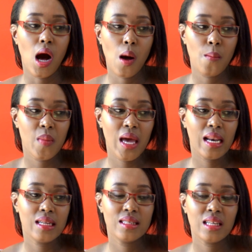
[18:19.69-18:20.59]
Um,
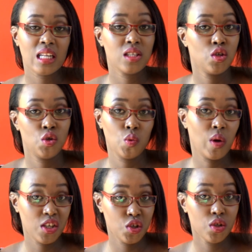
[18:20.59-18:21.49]
and in such
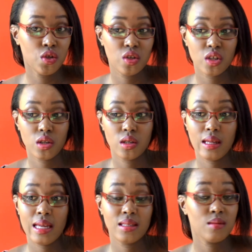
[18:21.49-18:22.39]
situations, you just,
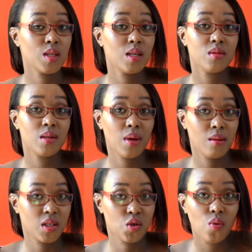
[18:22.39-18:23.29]
and sometimes the
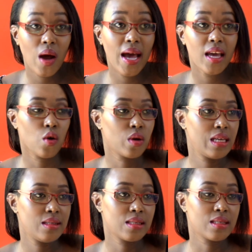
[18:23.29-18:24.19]
baby's crying or
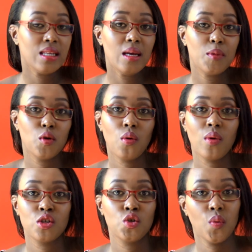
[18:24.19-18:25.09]
he's asleep, you don't
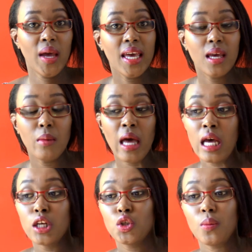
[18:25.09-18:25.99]
want to wake him.
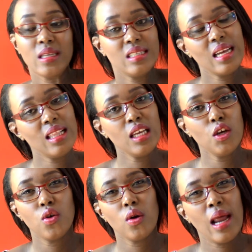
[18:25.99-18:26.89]
So basically
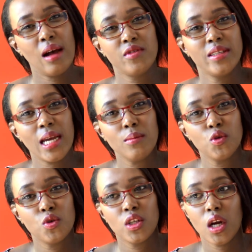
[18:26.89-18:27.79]
you don't have time
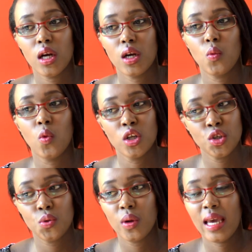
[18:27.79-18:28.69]
to start
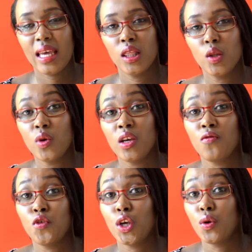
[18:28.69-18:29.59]
wandering and looking
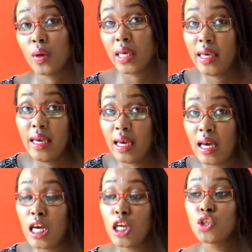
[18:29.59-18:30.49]
for your key.
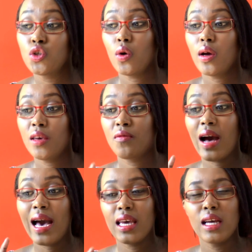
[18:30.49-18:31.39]
So if
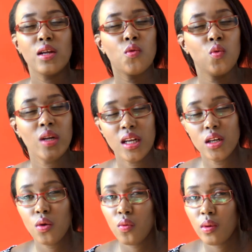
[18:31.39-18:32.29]
I really
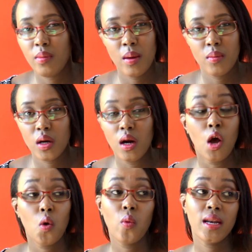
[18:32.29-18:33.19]
don't remember,
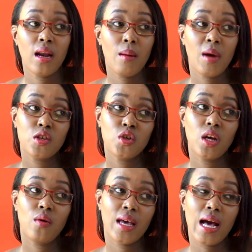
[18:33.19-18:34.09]
when I'm
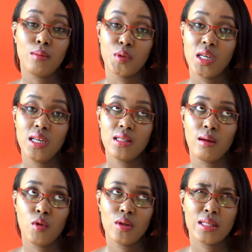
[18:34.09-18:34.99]
actually going upstairs,
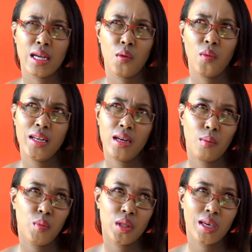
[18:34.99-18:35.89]
I'm always like, where did
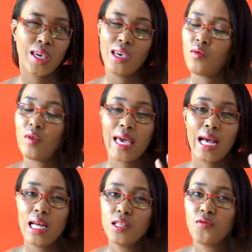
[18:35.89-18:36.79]
I put the key? If I
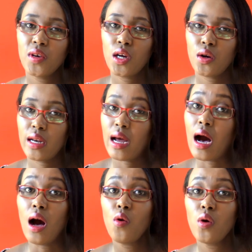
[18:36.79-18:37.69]
can't figure it
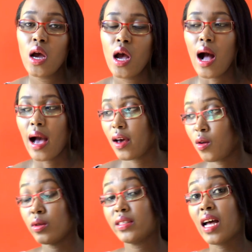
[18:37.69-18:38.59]
out, I
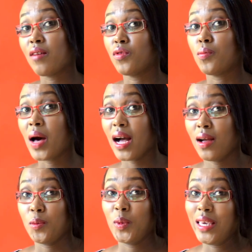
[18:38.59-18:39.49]
always have the
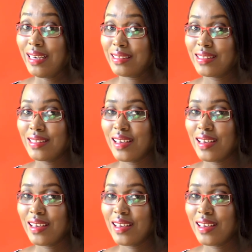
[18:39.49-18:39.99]
backup keys.